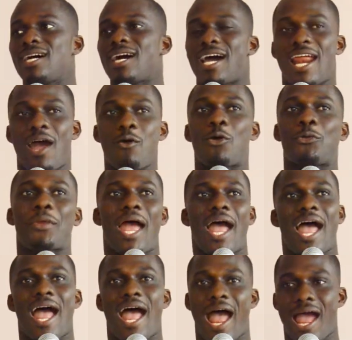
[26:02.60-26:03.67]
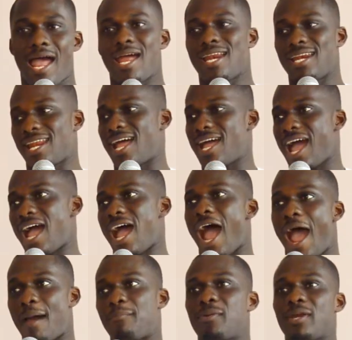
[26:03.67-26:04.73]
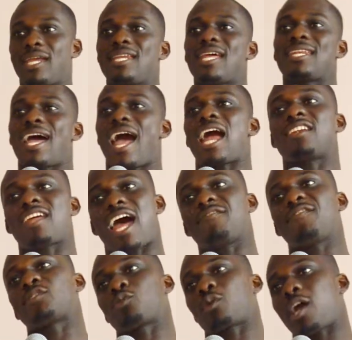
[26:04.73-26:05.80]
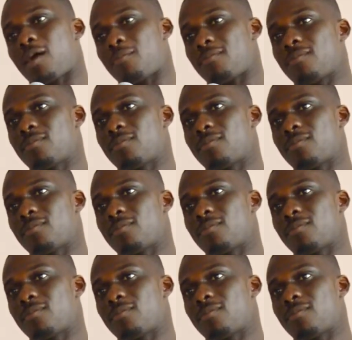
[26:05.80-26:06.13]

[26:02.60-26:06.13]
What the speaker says: And I will now I break it then adverts will come.